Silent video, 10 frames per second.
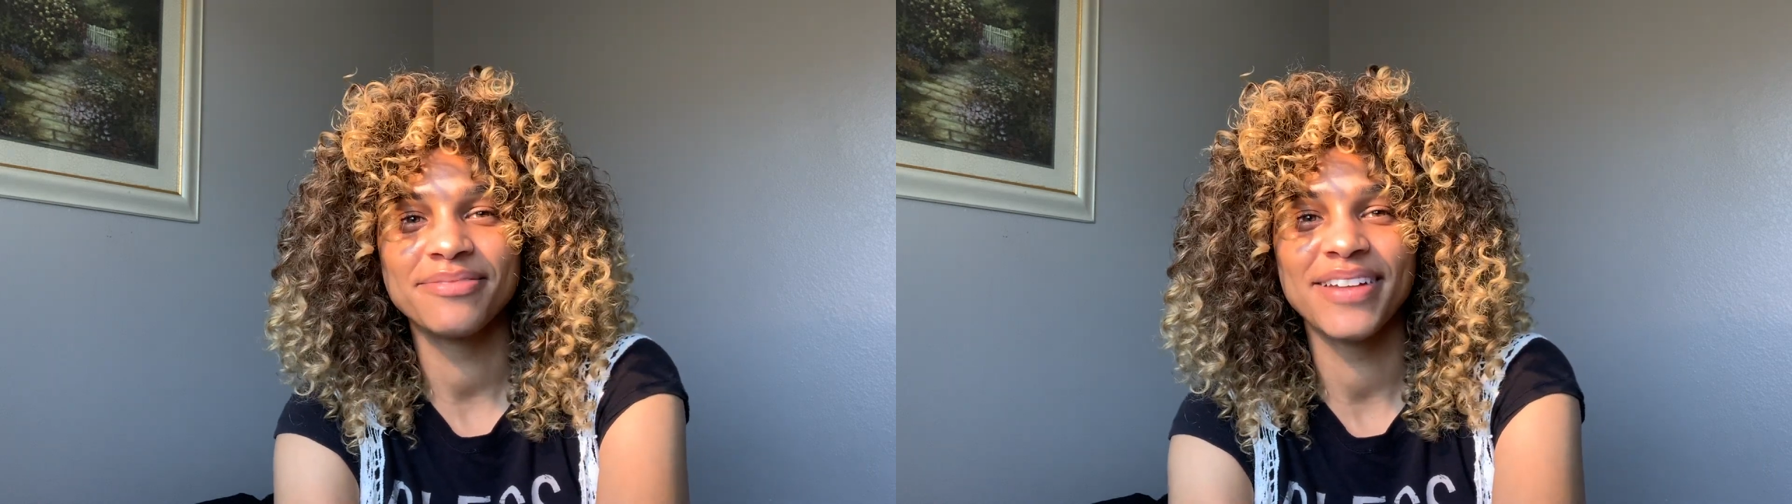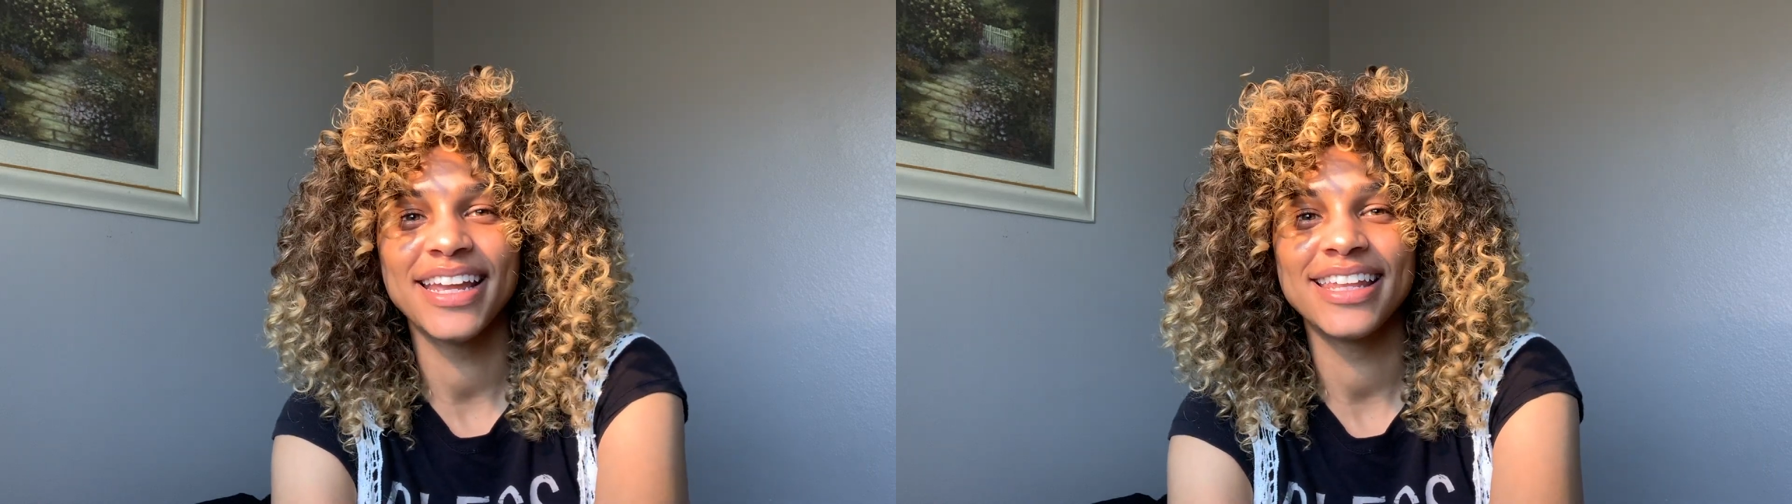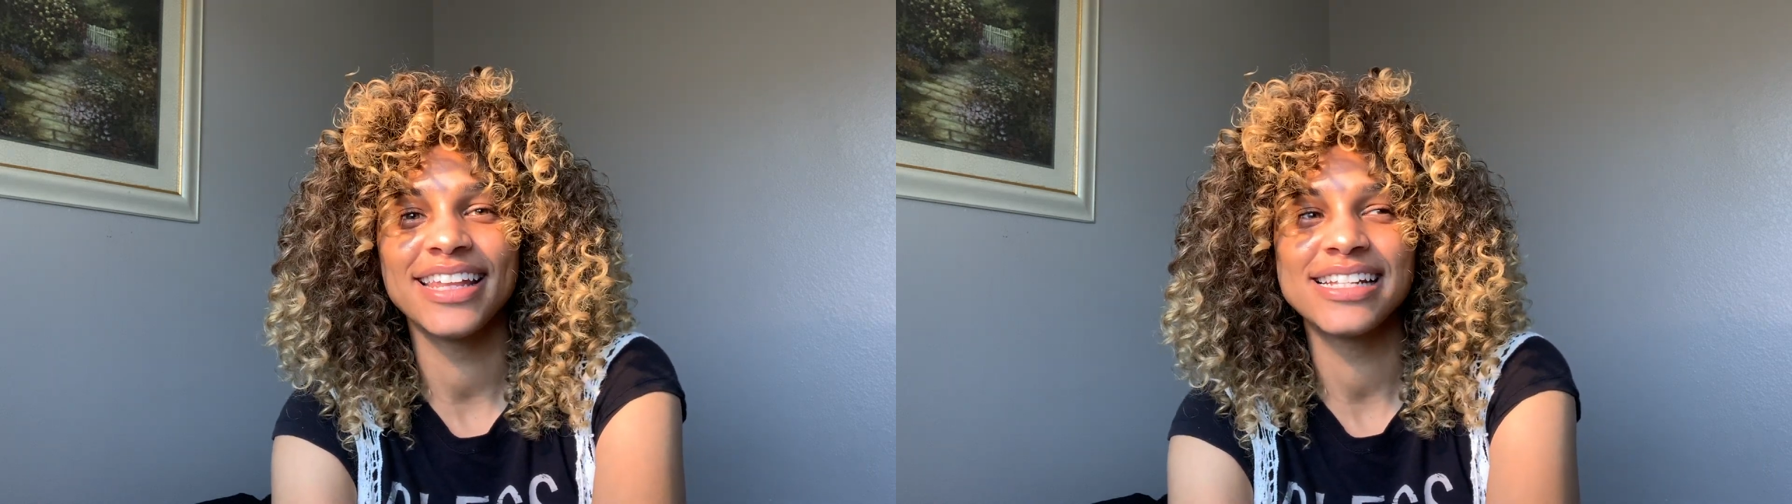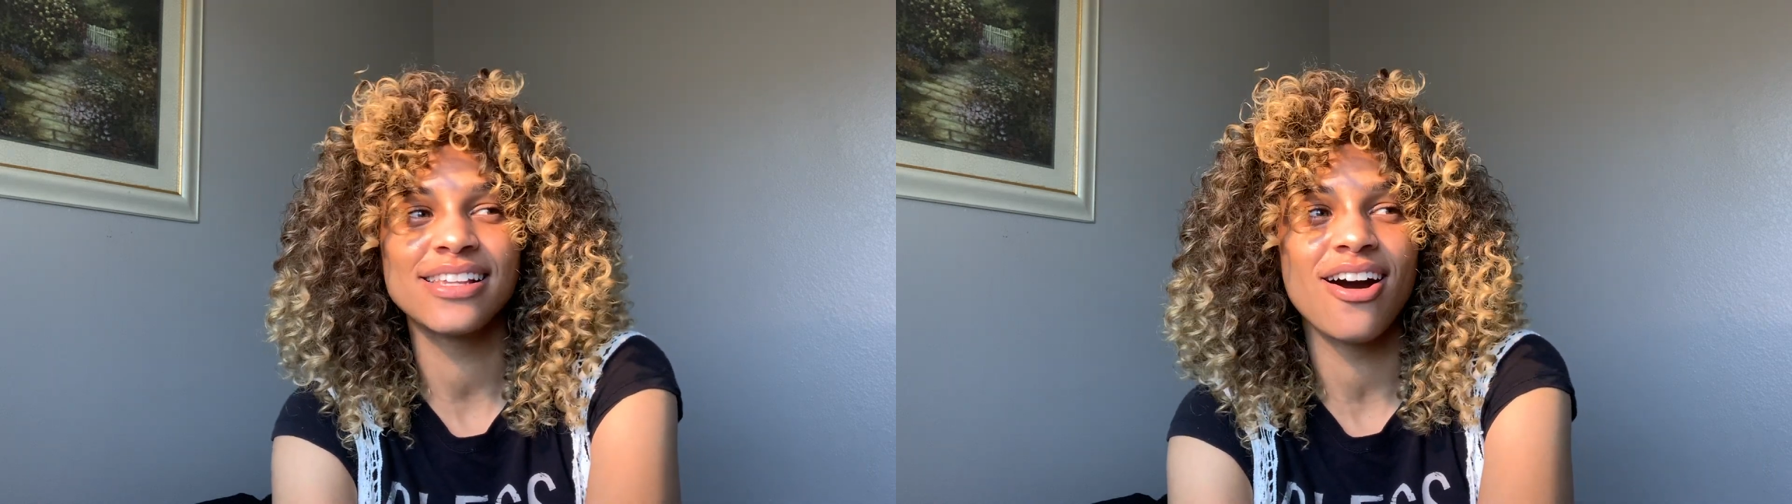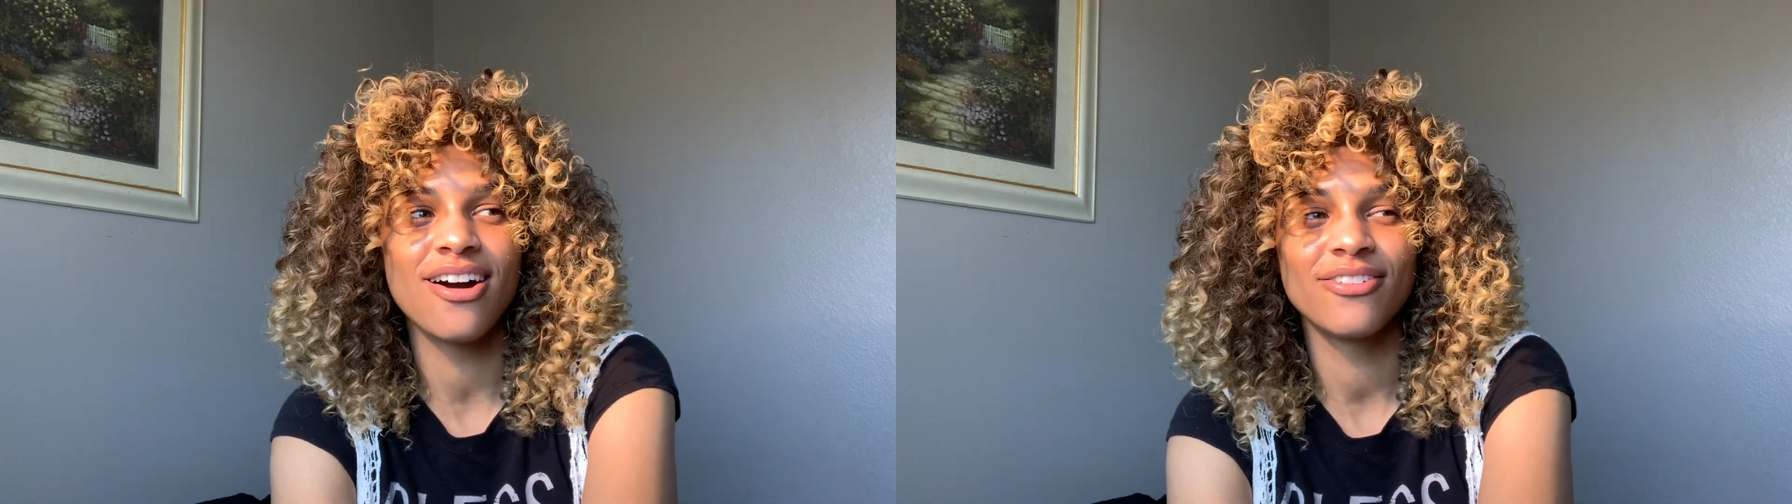make it less
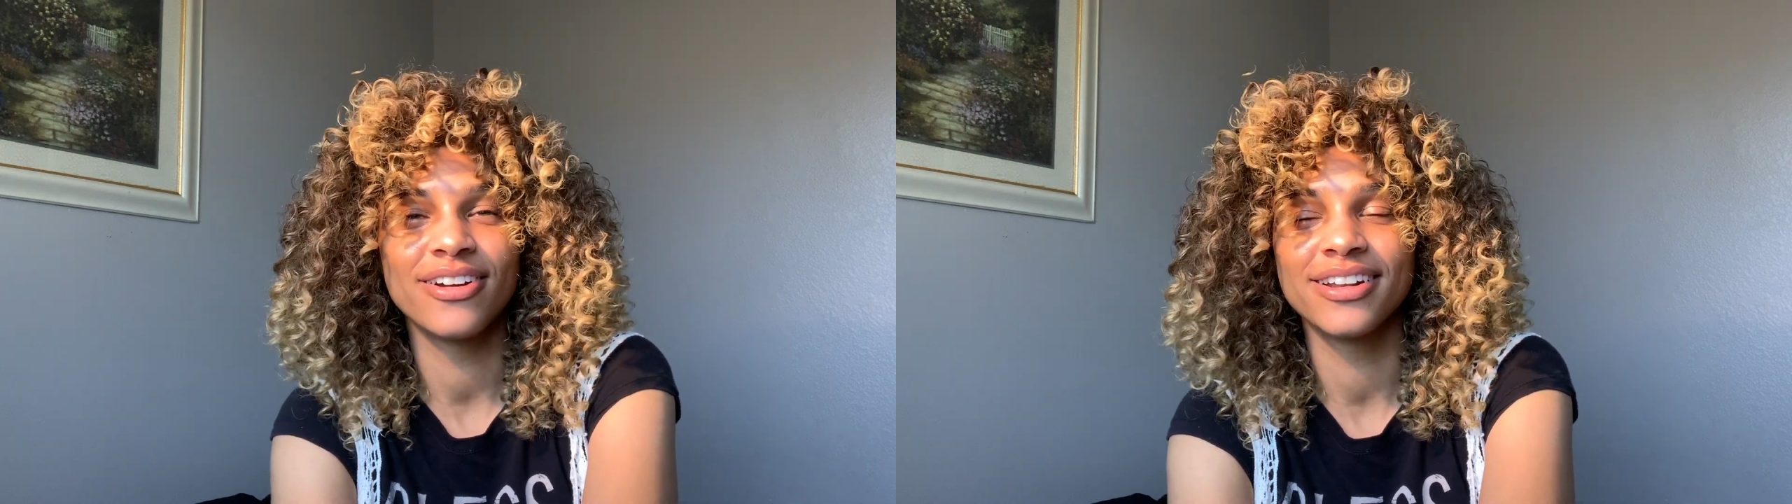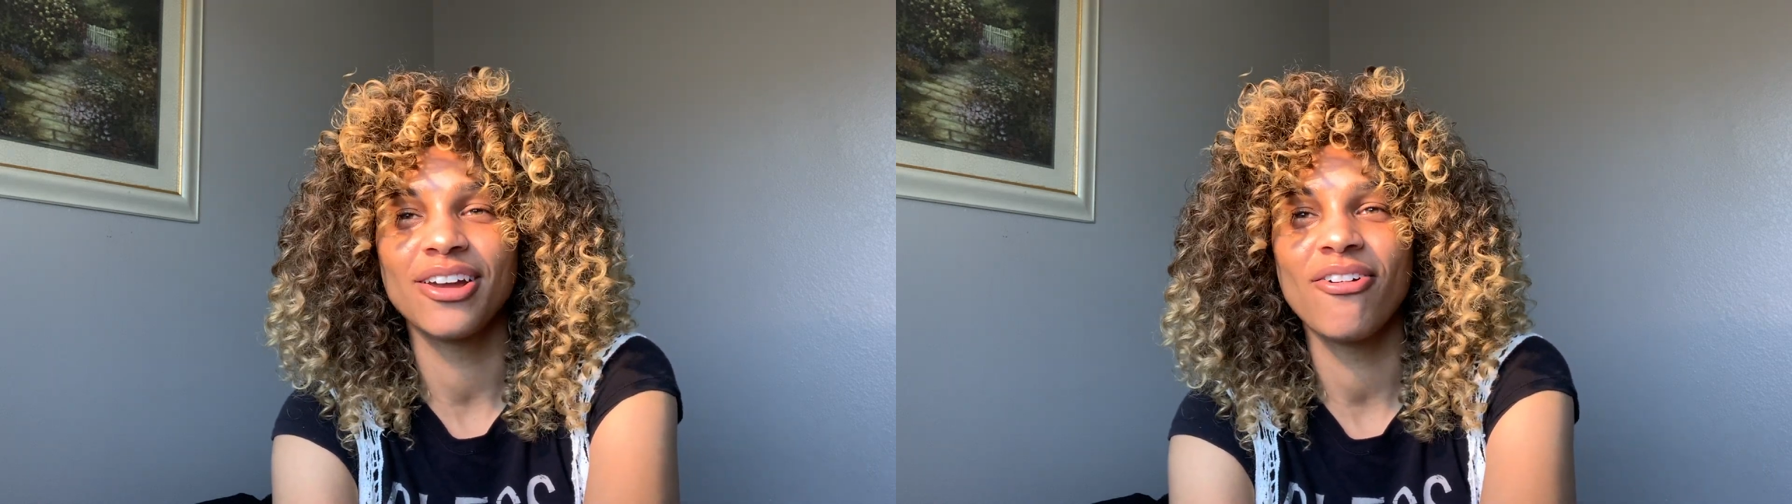awkward.